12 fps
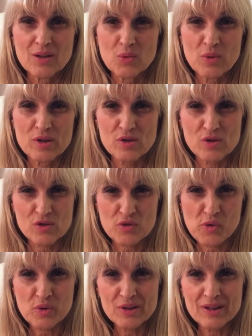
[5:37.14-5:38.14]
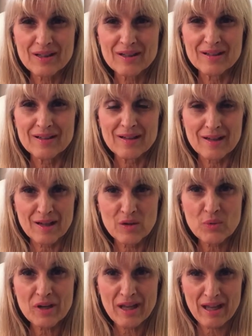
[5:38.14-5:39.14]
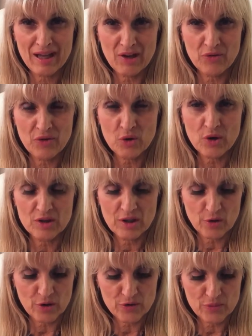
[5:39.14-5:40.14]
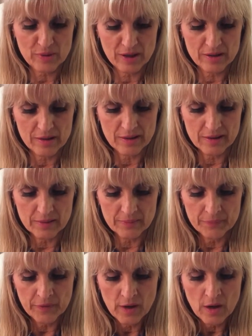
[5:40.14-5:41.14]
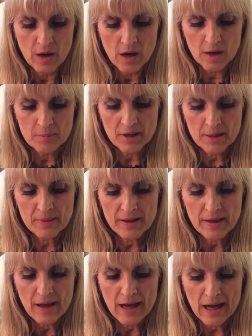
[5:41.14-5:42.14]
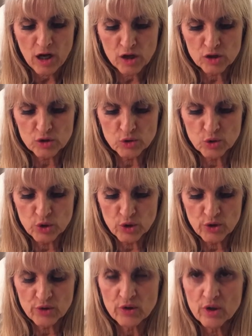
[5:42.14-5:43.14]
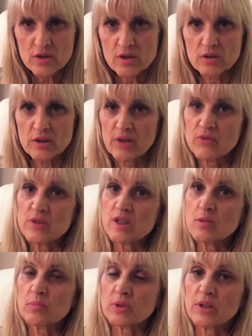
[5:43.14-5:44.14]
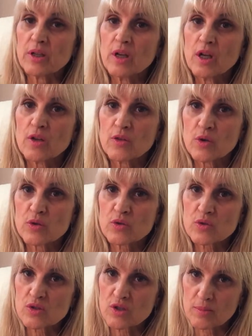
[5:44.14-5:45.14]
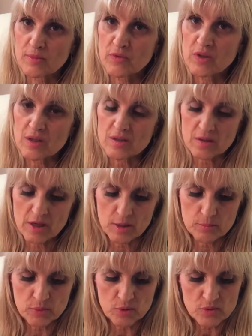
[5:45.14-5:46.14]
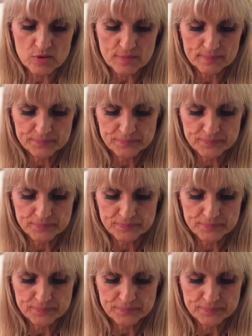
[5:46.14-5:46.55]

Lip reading: which is certainly a need we have here on the Earth right now. Or maybe how to learn to love deeply. Those are some of the examples.